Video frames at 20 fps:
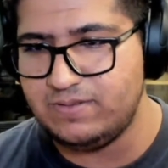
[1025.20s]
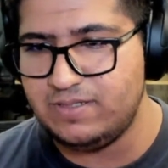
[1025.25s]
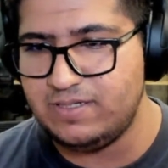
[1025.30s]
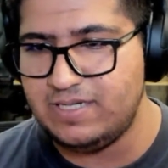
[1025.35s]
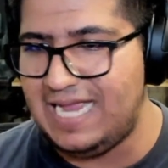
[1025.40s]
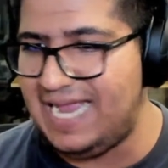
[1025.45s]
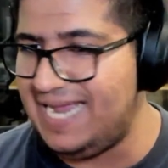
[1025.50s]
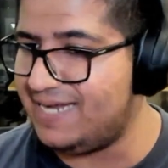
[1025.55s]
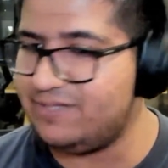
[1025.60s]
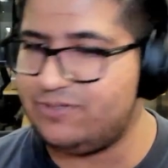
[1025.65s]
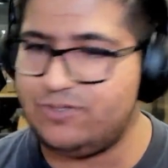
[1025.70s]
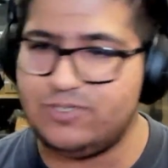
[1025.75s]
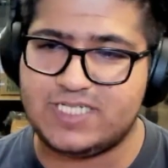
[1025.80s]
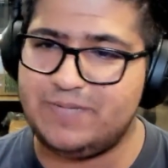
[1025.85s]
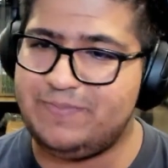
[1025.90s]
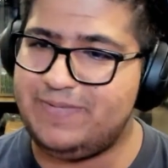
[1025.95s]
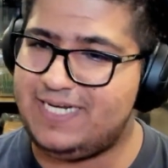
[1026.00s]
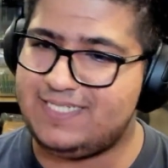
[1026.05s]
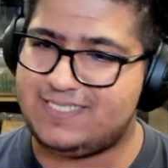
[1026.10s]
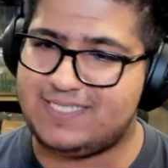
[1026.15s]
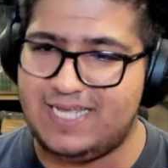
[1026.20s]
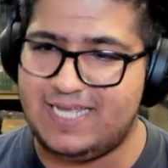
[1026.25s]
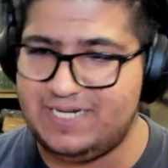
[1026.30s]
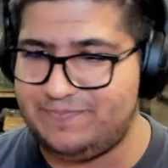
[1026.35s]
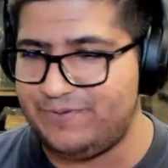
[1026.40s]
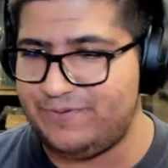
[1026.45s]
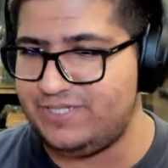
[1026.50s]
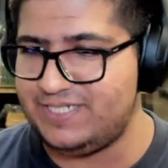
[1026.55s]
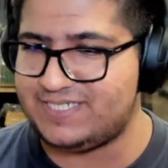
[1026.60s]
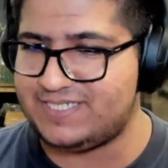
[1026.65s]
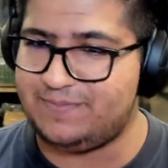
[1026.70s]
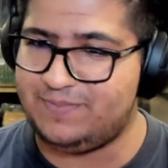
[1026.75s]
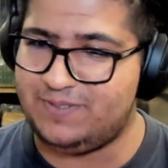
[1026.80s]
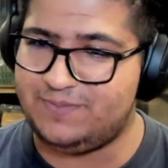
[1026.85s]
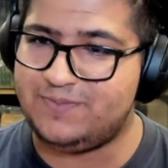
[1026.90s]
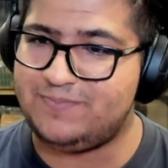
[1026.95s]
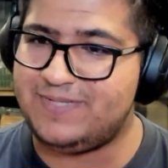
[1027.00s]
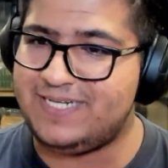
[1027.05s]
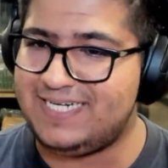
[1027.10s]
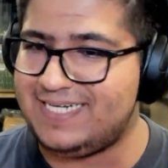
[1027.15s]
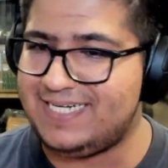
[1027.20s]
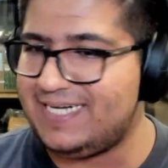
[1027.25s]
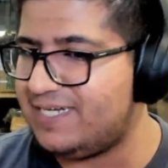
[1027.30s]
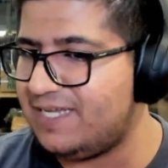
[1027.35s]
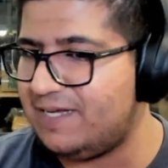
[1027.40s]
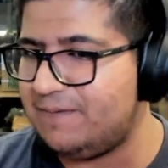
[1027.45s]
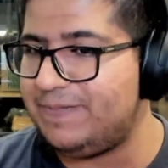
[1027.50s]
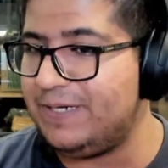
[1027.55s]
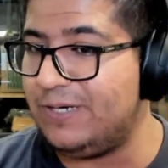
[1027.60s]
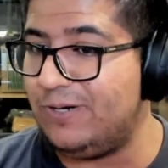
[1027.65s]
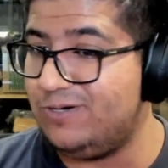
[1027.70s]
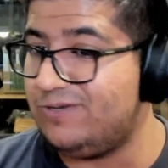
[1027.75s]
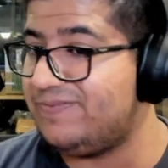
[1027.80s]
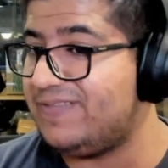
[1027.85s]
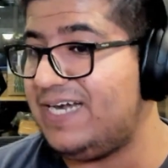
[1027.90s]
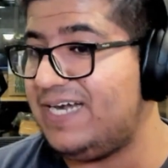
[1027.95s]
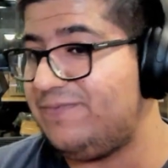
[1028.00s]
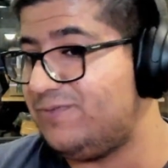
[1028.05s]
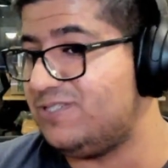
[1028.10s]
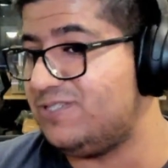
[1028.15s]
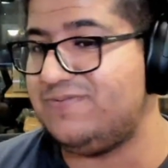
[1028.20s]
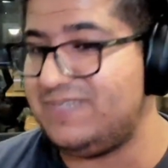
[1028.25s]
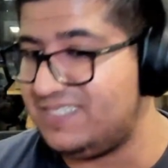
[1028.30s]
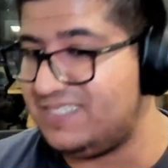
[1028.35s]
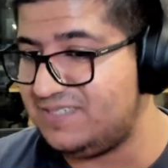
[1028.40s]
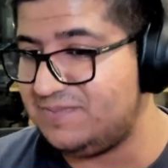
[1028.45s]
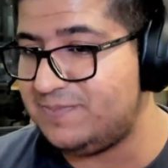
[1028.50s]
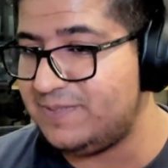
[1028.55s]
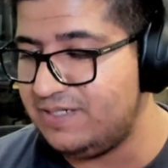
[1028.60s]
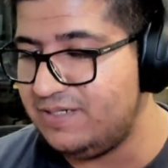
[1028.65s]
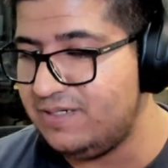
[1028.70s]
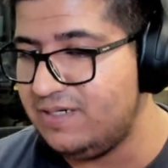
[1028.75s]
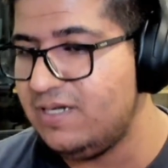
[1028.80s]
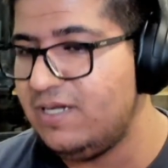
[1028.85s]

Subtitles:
hackathons ke mere sare projects abhi bhi mere GitHub pe, all of that was visible.